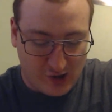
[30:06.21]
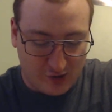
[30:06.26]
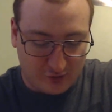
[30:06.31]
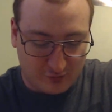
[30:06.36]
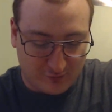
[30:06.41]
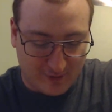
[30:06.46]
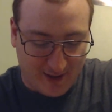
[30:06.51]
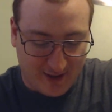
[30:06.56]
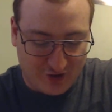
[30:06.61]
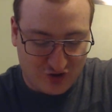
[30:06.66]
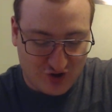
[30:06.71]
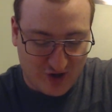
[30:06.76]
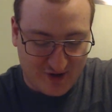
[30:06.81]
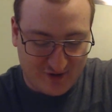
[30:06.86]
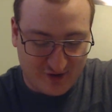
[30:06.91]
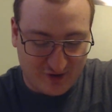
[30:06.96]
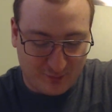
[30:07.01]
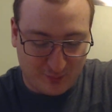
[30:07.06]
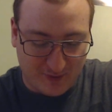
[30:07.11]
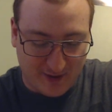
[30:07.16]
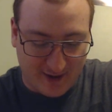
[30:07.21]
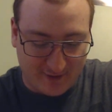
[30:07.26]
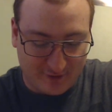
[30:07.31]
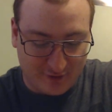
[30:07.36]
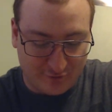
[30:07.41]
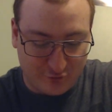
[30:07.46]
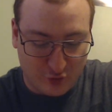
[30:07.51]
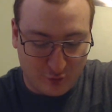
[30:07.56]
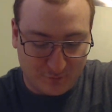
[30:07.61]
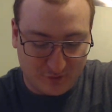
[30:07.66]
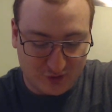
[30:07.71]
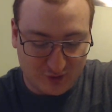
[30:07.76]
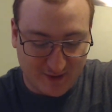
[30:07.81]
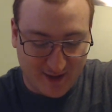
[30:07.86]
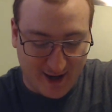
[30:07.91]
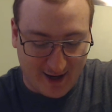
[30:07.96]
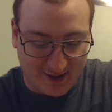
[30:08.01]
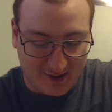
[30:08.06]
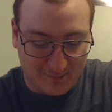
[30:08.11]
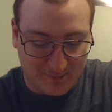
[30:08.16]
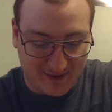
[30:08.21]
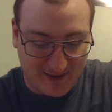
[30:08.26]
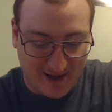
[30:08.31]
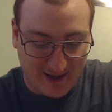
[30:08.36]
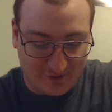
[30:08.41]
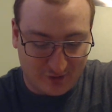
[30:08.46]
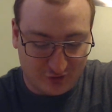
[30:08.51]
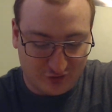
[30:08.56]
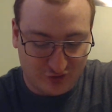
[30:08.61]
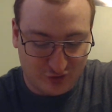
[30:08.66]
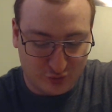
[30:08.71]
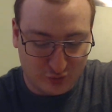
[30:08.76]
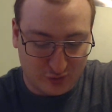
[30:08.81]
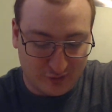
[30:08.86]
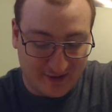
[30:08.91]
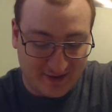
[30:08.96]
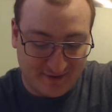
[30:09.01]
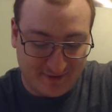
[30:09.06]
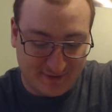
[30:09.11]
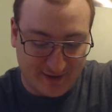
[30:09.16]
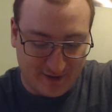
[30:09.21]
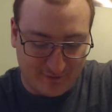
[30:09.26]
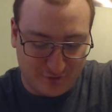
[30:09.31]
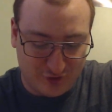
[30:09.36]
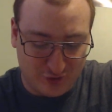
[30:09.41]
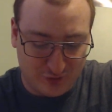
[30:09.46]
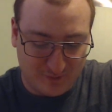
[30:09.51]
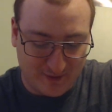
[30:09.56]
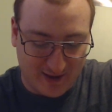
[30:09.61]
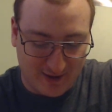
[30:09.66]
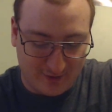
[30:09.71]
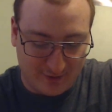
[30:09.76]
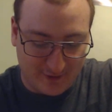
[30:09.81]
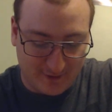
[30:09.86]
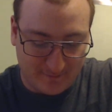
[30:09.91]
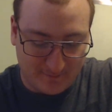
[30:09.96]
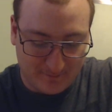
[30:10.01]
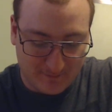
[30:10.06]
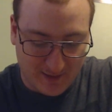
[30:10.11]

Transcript: Ray changed his plans of whom to attack and began to duel his nephew Nathan.